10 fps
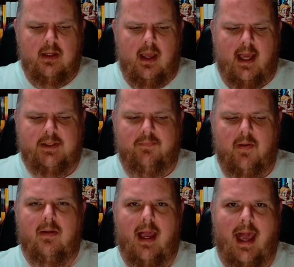as
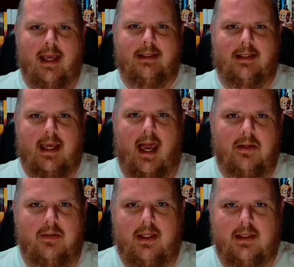far as the
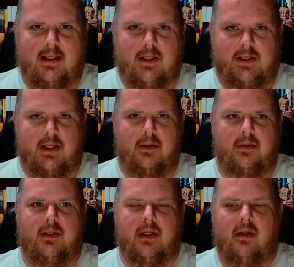title is
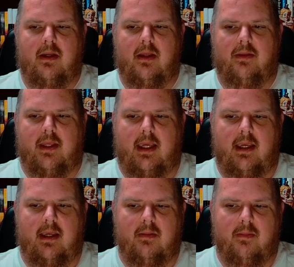concerned,
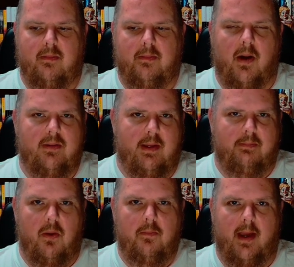the part that
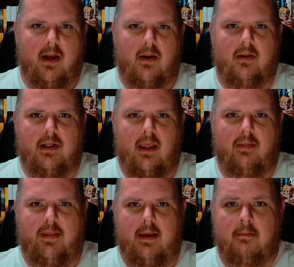broke my heart
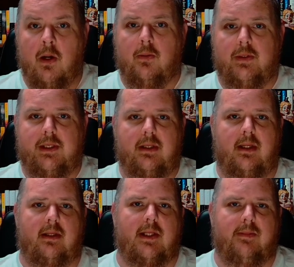the most
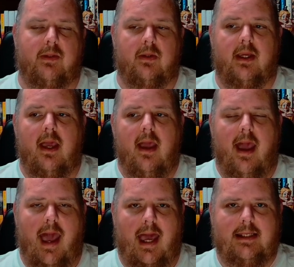in this book
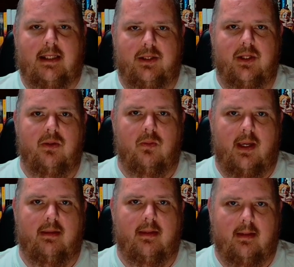has to do
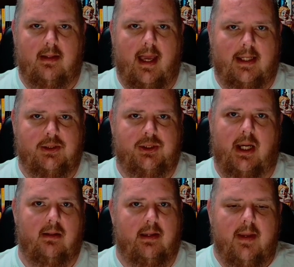with The Last
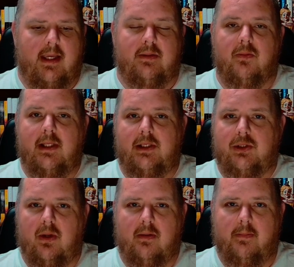Chairlift. It really
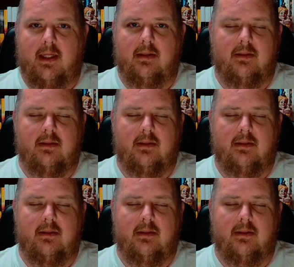struck me.